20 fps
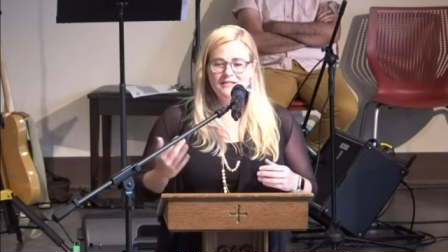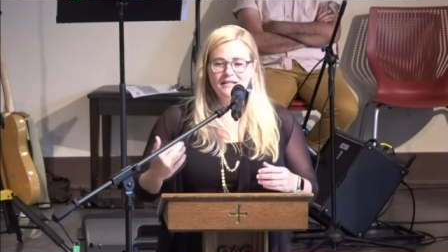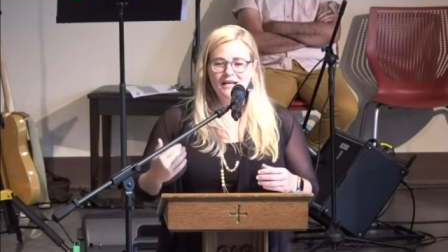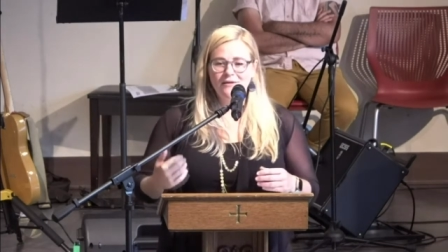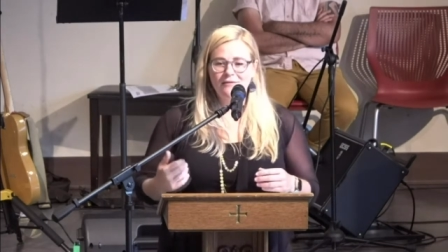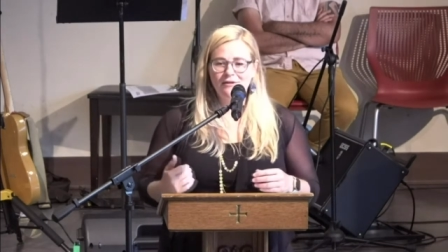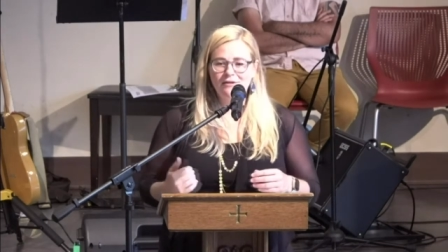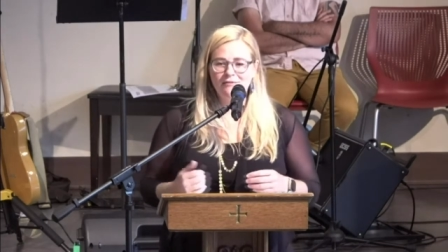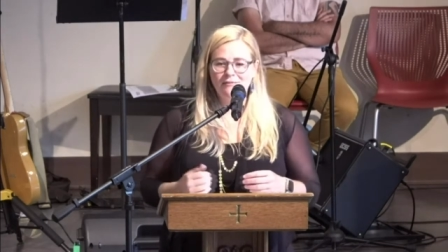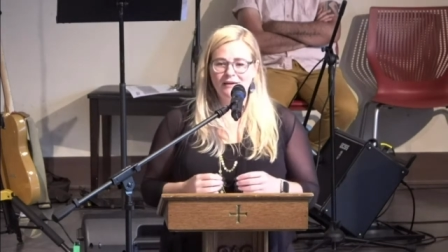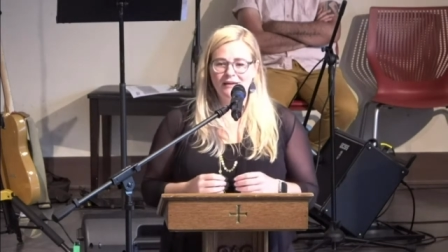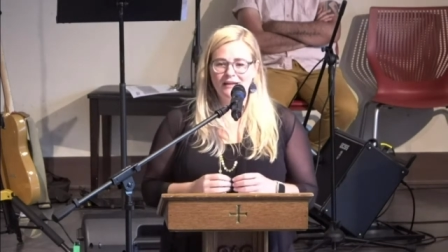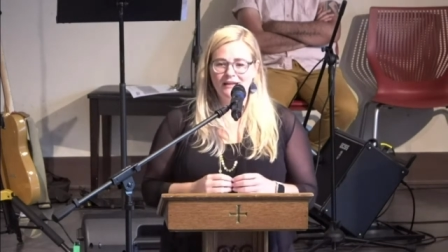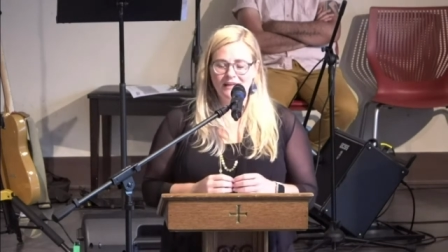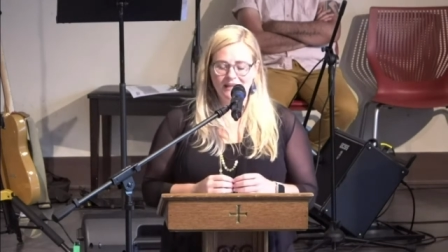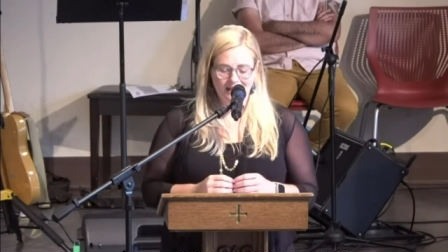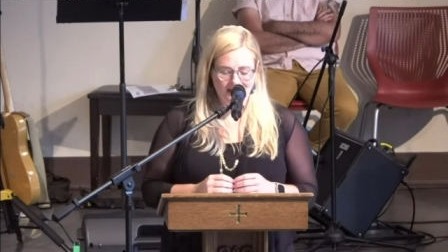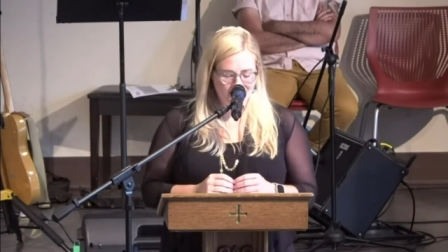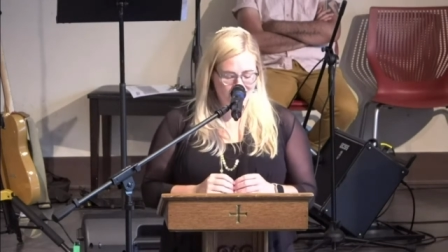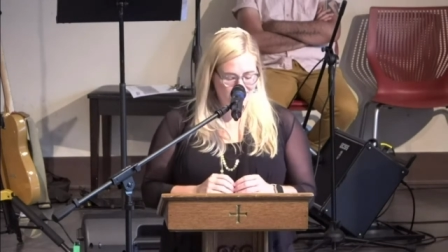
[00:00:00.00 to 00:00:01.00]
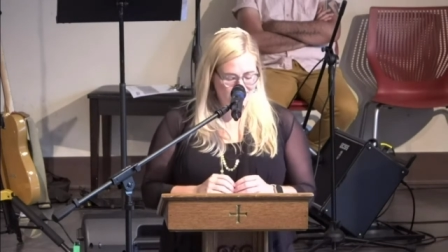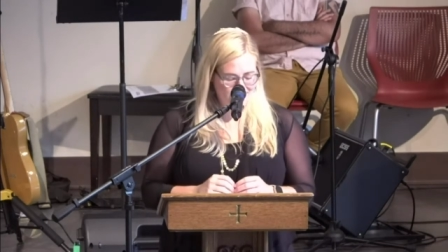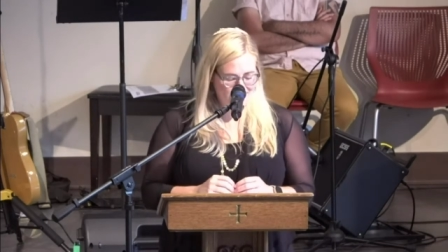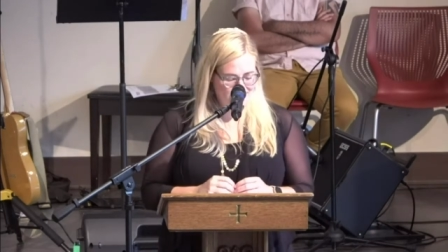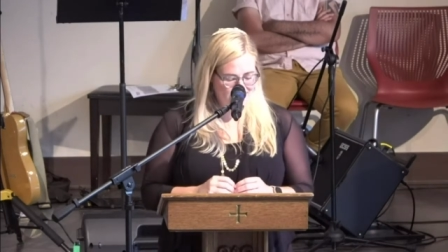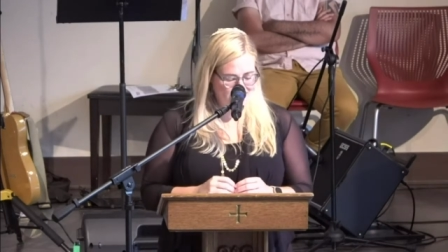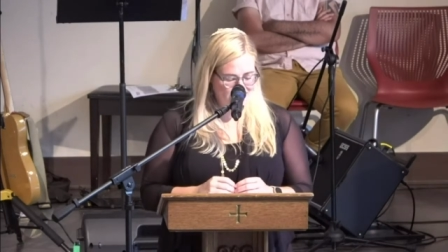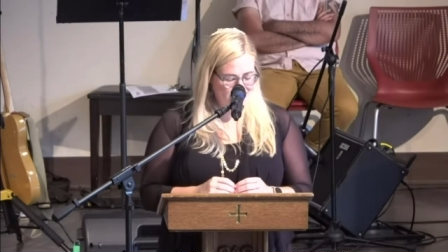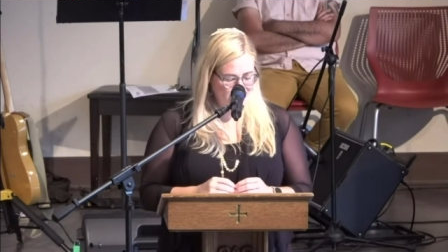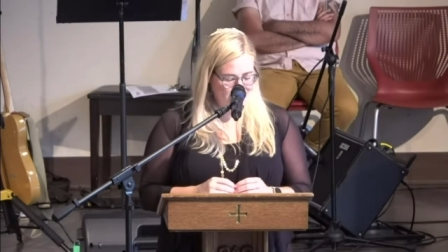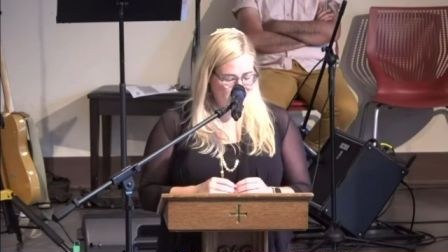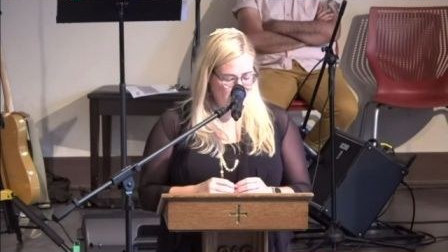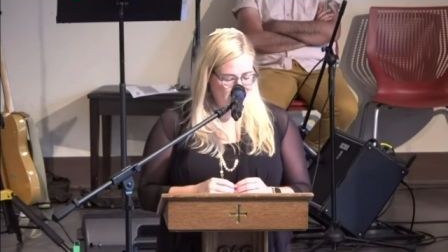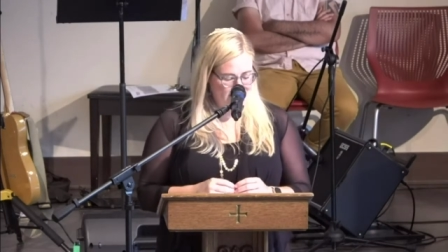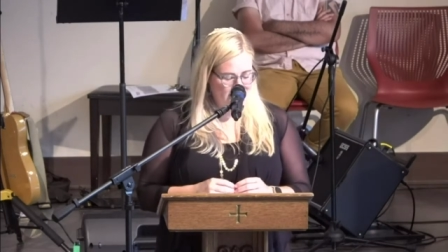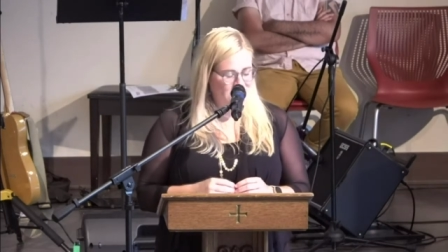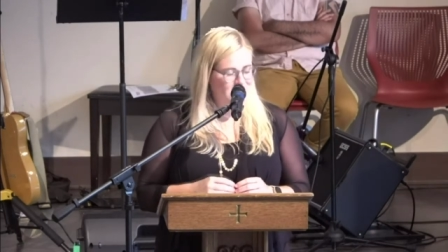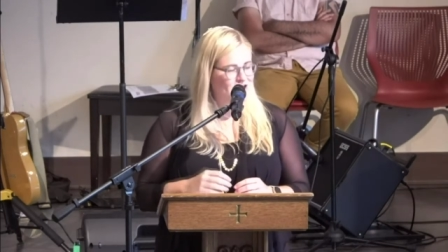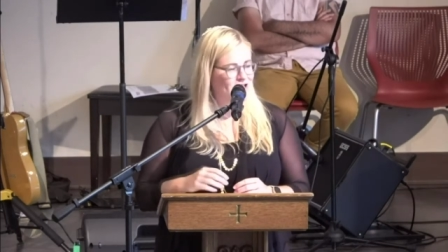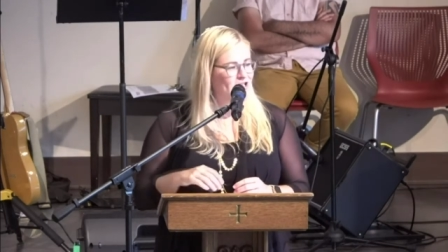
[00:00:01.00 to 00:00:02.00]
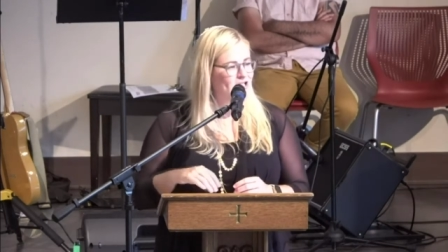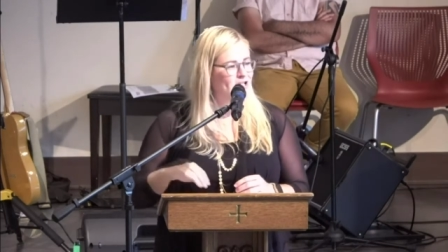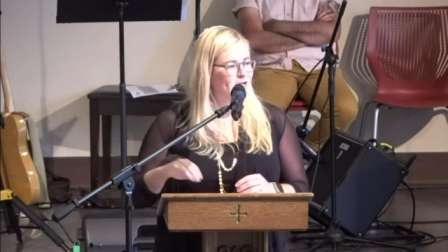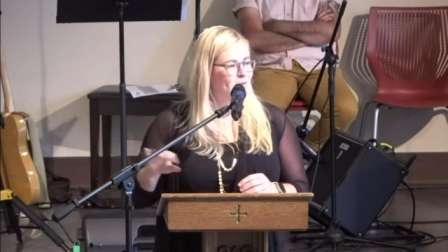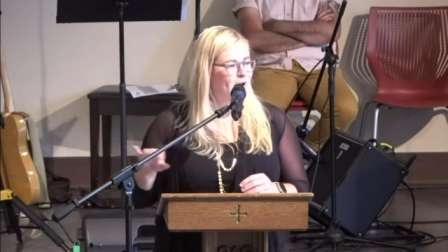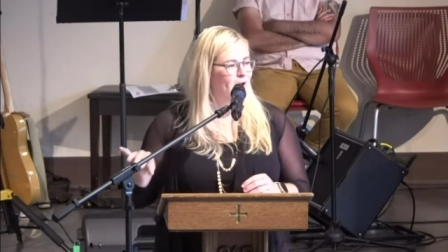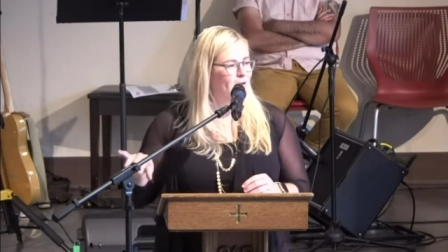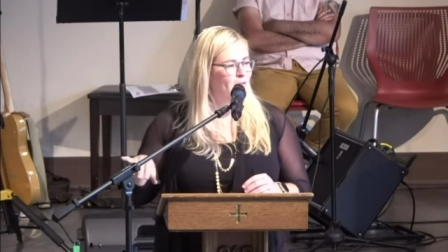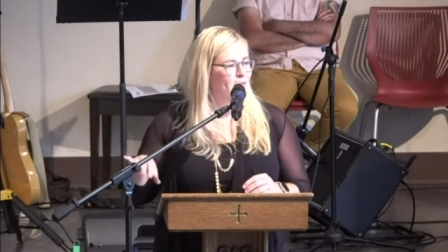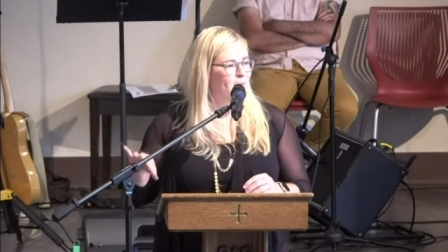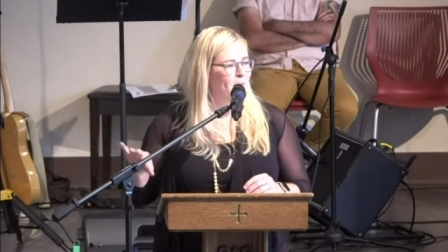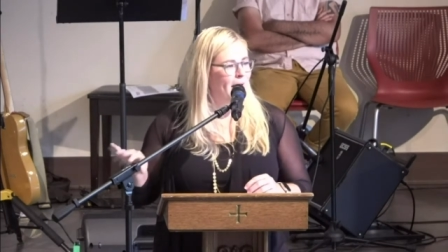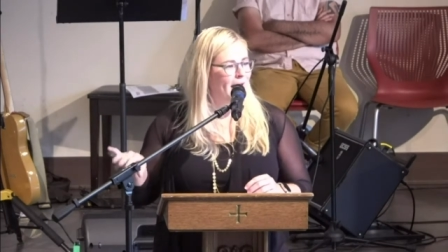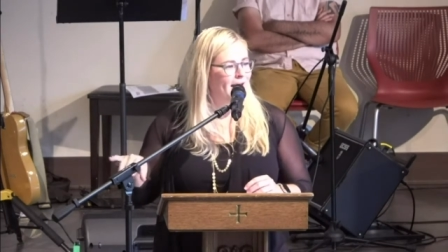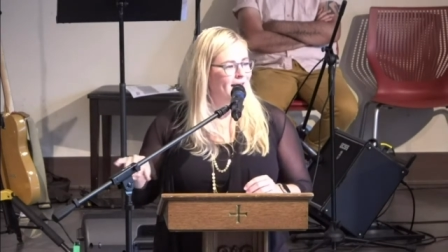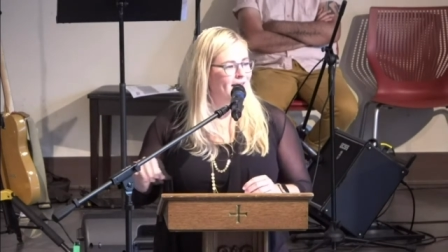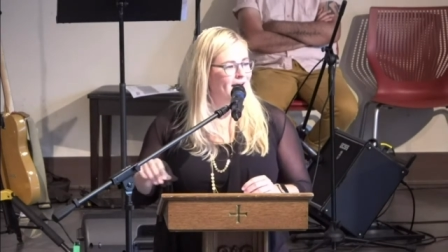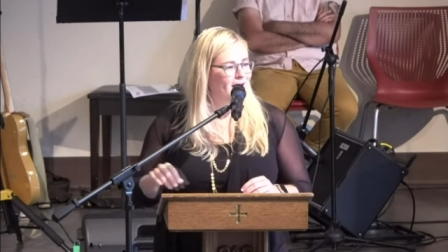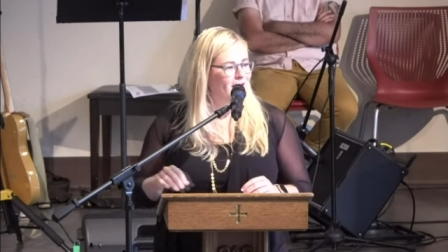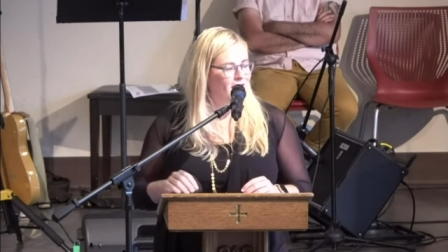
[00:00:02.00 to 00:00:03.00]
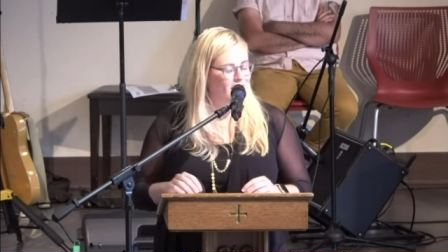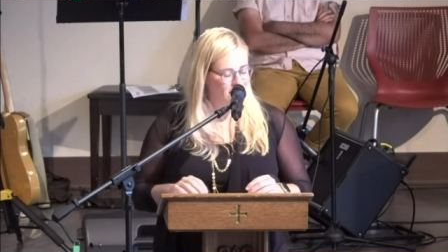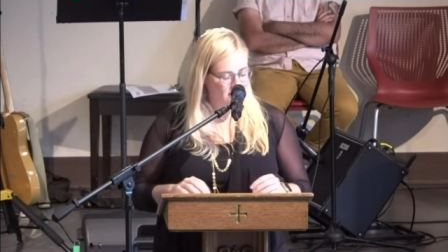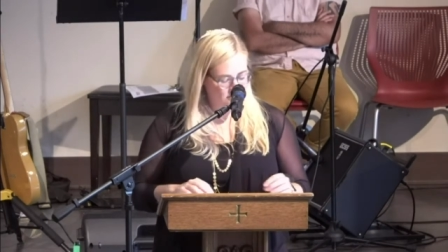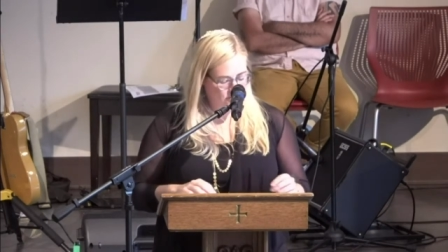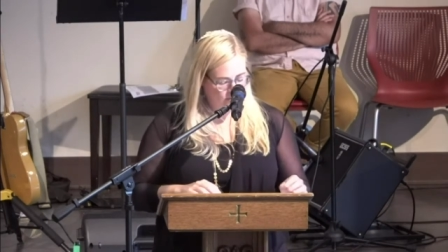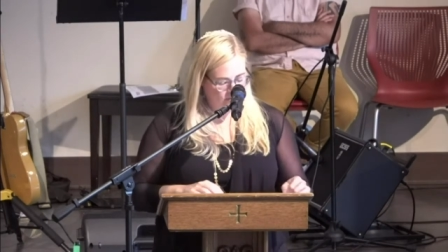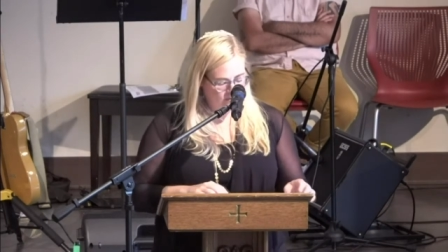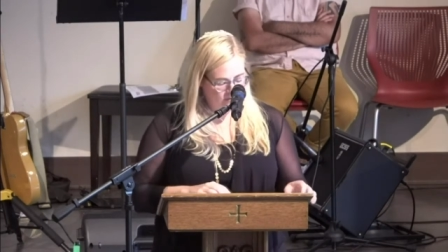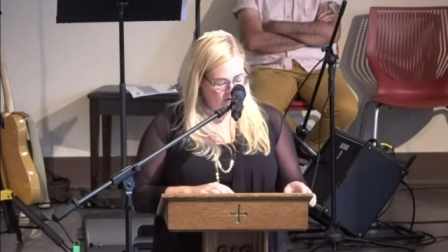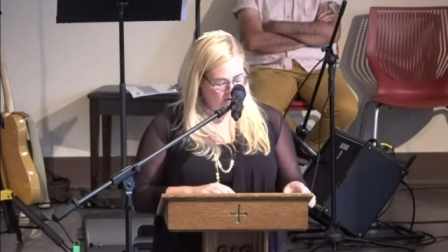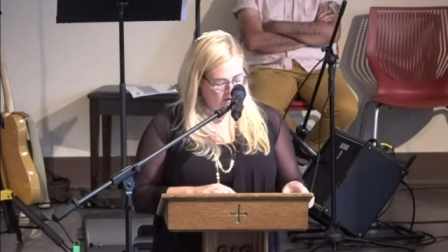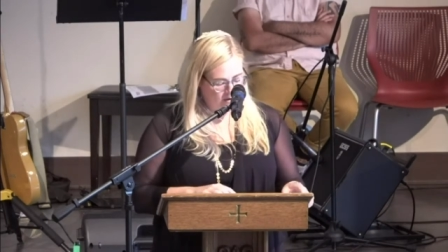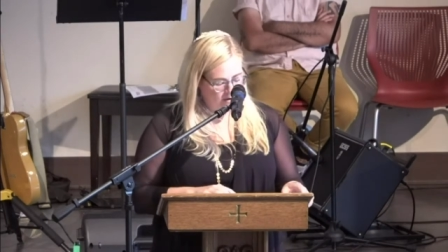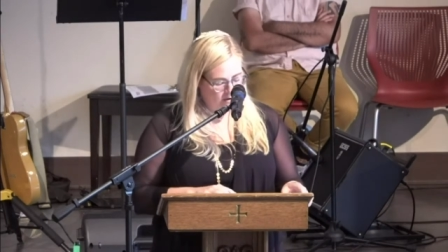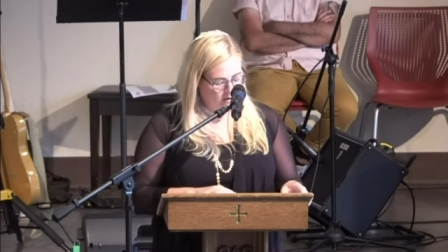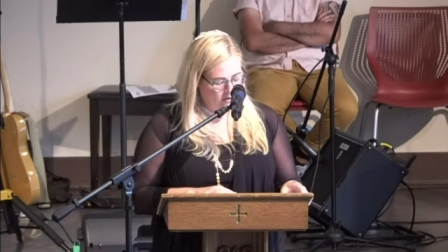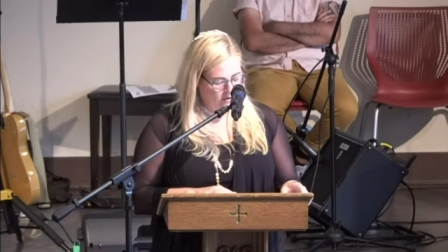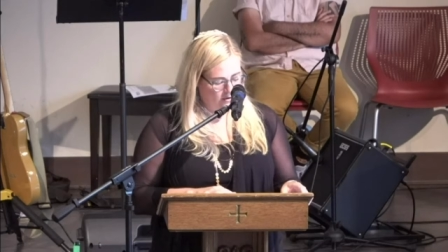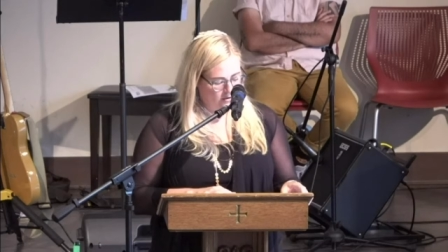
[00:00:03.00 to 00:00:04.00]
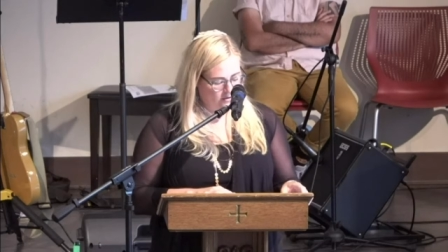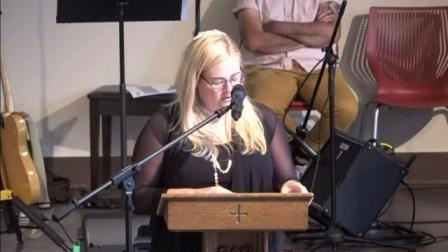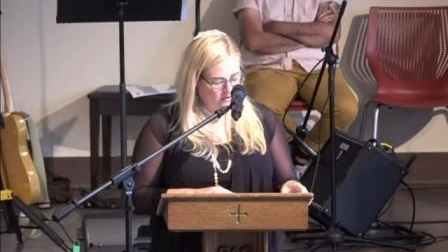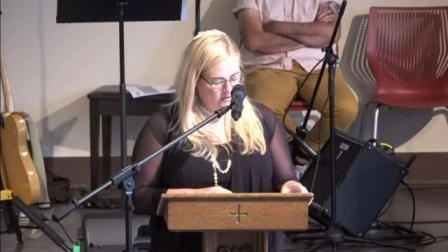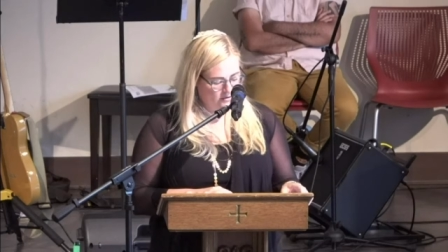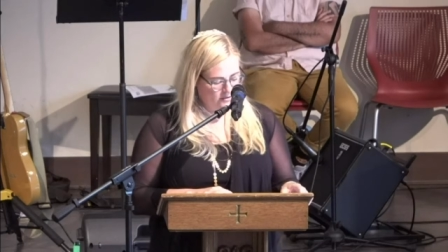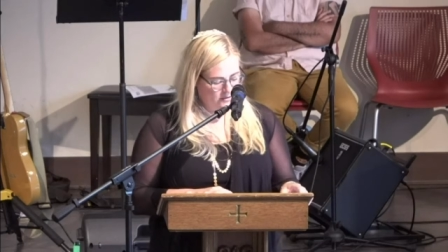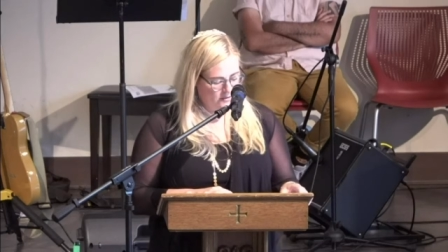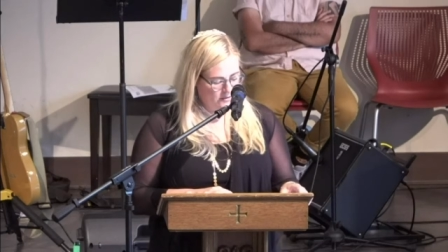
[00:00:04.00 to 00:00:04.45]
stay with me in Eden. It's just around the bend there, not so far at all.